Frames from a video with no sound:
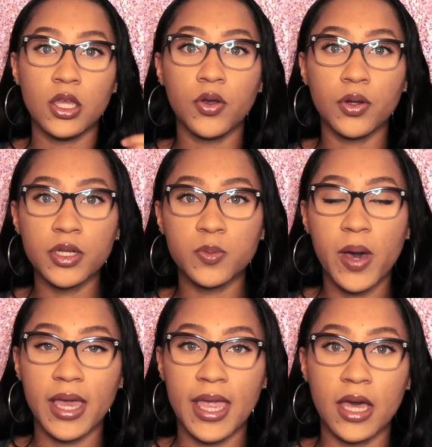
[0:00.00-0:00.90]
you can always
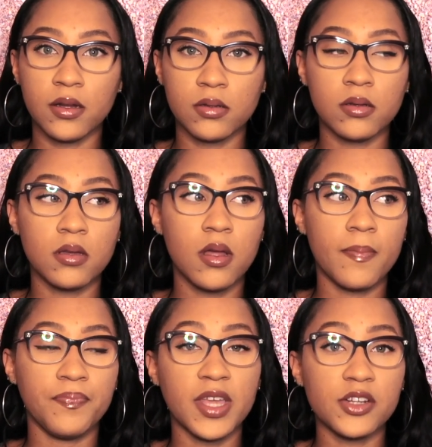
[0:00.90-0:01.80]
buy a candle
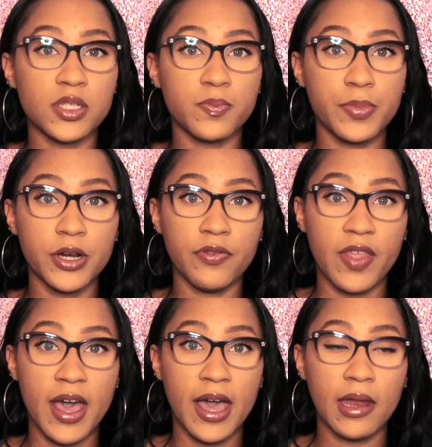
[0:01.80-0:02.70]
and just burn
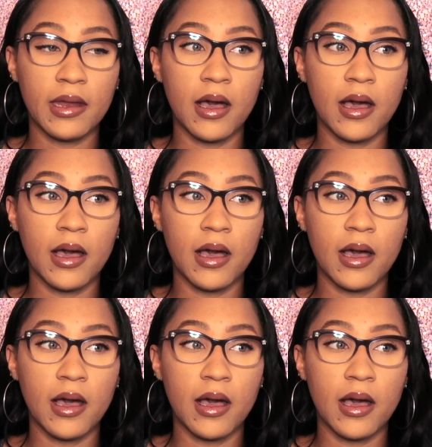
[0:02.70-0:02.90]
that.